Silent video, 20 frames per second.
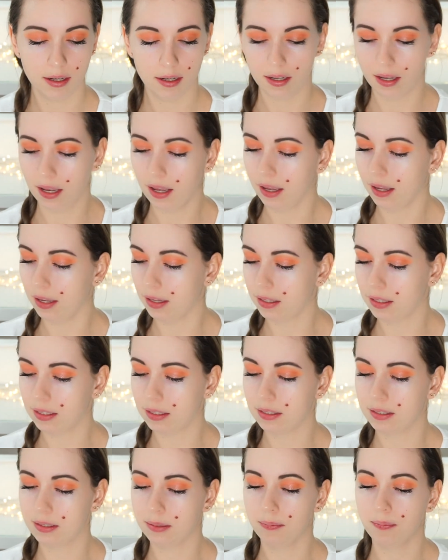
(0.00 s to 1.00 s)

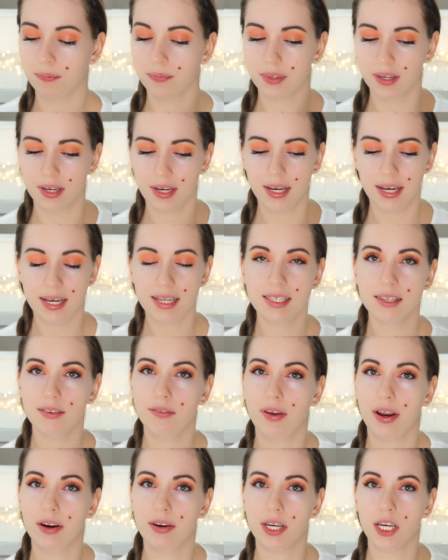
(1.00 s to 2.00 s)
and it's a
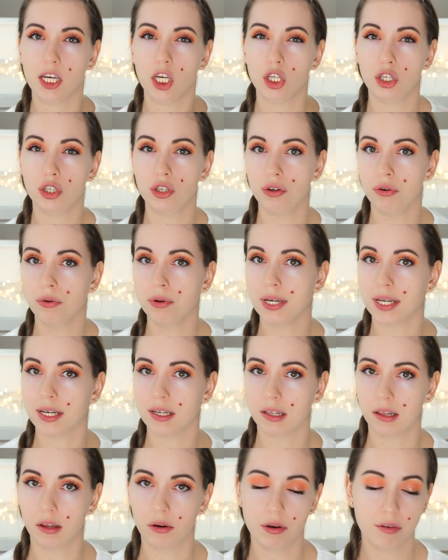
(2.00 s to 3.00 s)
very dewy and
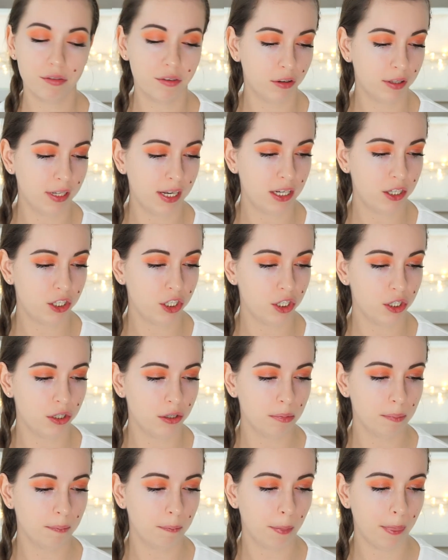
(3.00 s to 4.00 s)
glowy
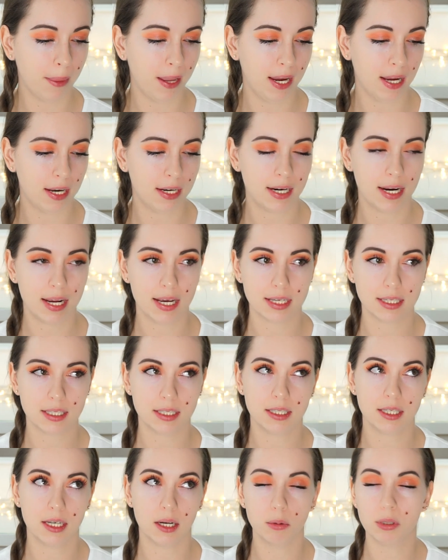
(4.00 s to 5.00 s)
foundation, and it
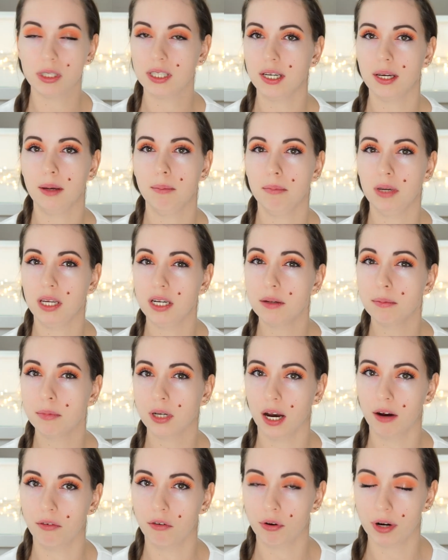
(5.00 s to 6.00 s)
has, I would say, medium
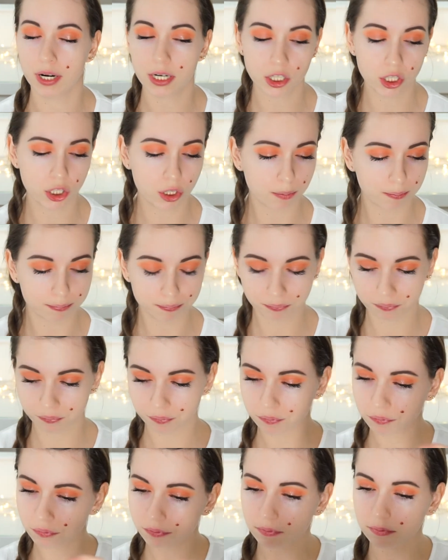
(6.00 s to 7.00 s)
coverage,
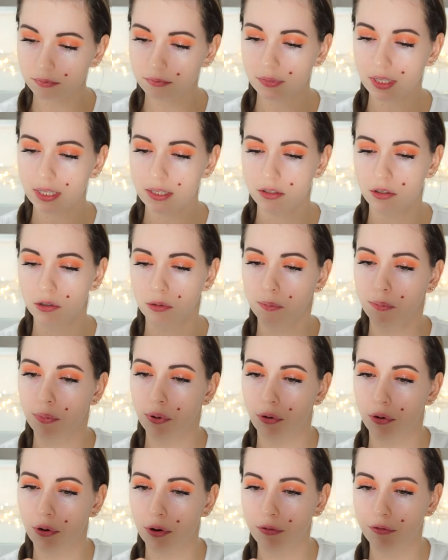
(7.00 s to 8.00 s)
so
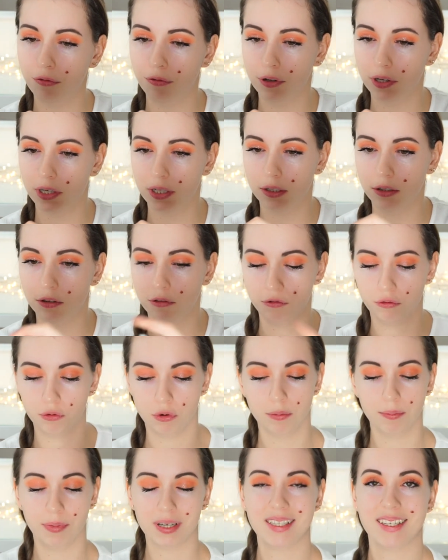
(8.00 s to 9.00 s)
perfect for
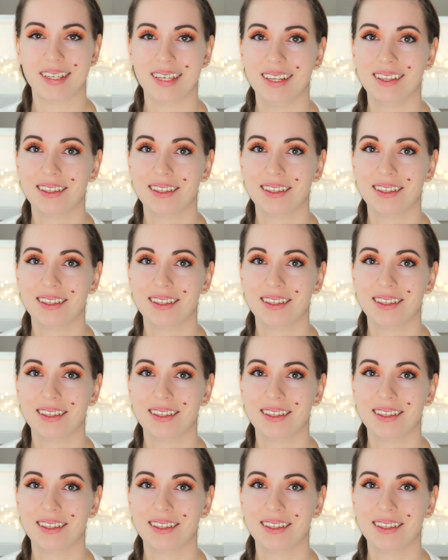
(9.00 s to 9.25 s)
my skin